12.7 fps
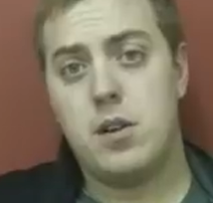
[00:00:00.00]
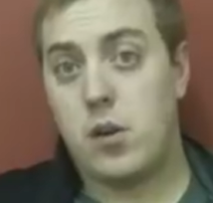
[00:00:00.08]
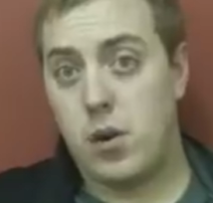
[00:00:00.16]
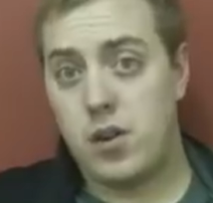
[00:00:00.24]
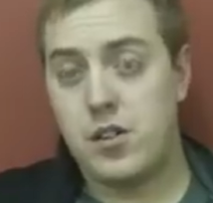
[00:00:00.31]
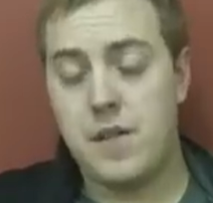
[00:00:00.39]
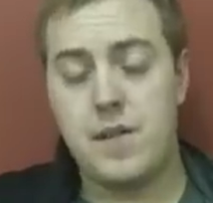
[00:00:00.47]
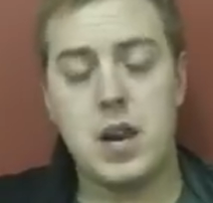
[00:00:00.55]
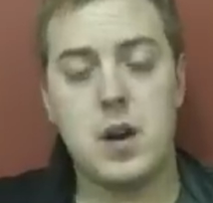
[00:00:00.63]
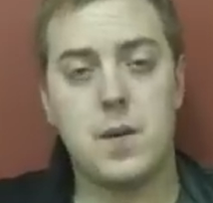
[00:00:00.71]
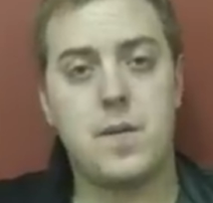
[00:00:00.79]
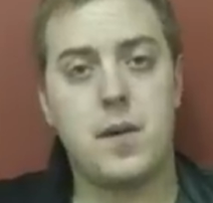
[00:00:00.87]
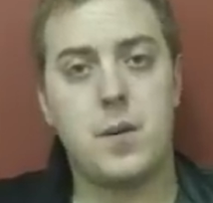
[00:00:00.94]
So is the
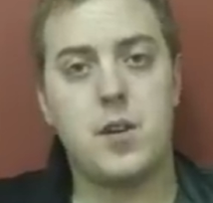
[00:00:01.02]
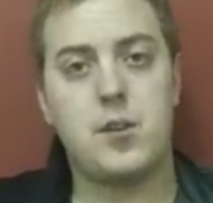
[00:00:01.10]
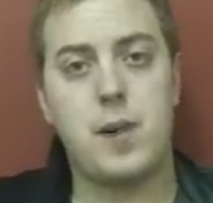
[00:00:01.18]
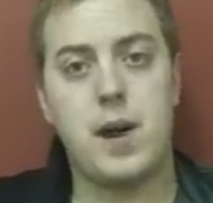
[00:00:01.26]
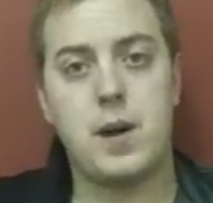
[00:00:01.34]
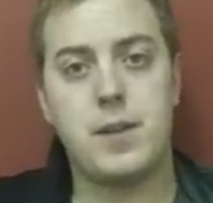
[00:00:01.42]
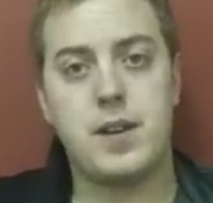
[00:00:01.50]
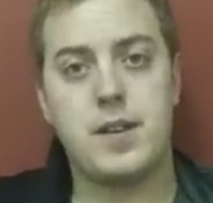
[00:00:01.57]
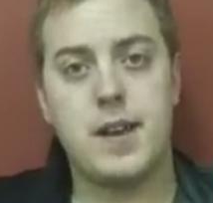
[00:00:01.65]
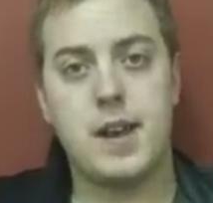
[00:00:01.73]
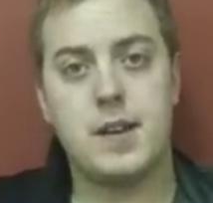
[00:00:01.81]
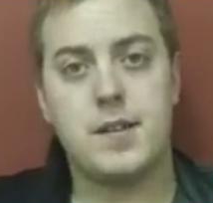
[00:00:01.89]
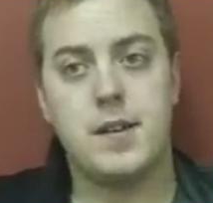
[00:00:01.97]
video filled with spelling
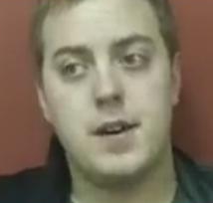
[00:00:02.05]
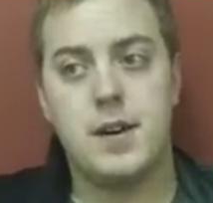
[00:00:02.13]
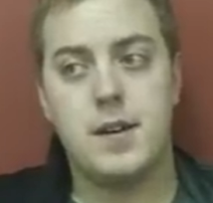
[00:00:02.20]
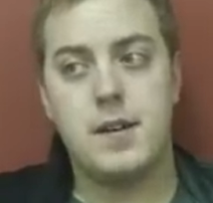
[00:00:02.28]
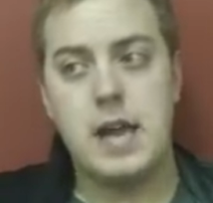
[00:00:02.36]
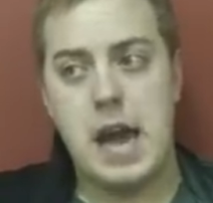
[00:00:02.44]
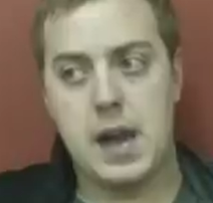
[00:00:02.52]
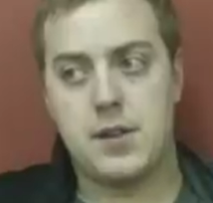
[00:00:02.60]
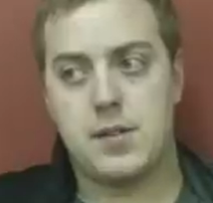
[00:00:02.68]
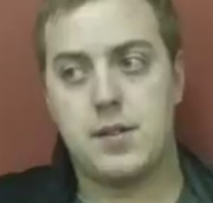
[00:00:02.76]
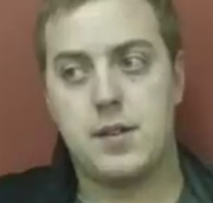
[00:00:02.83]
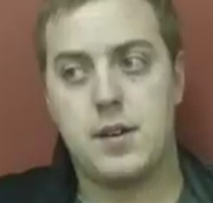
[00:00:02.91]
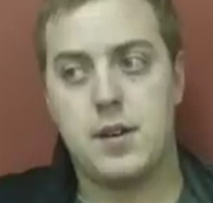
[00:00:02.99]
mistakes?
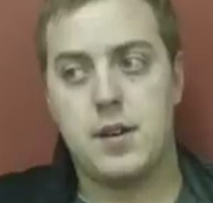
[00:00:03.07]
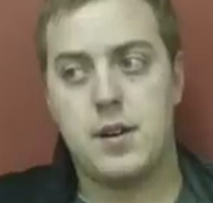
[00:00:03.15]
Yes.